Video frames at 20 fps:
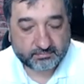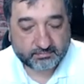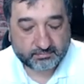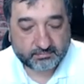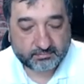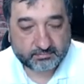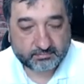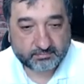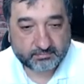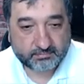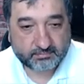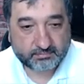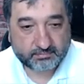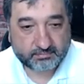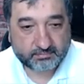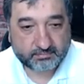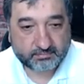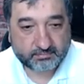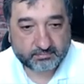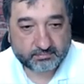
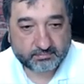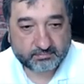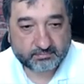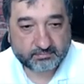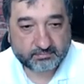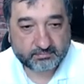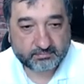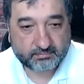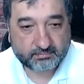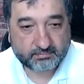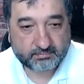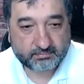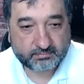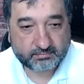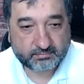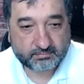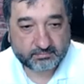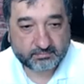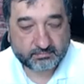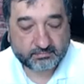
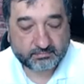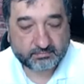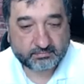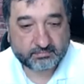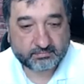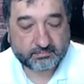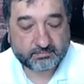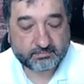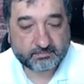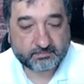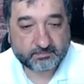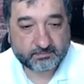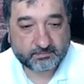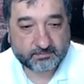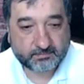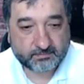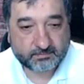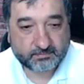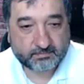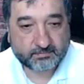
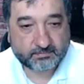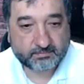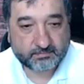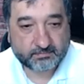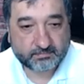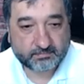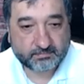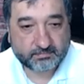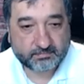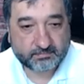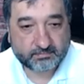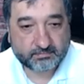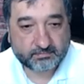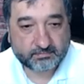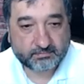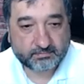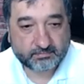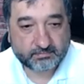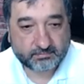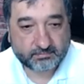
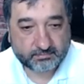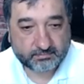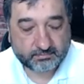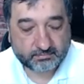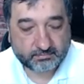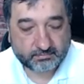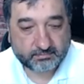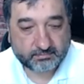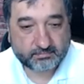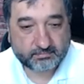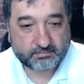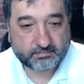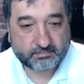This person isn't speaking.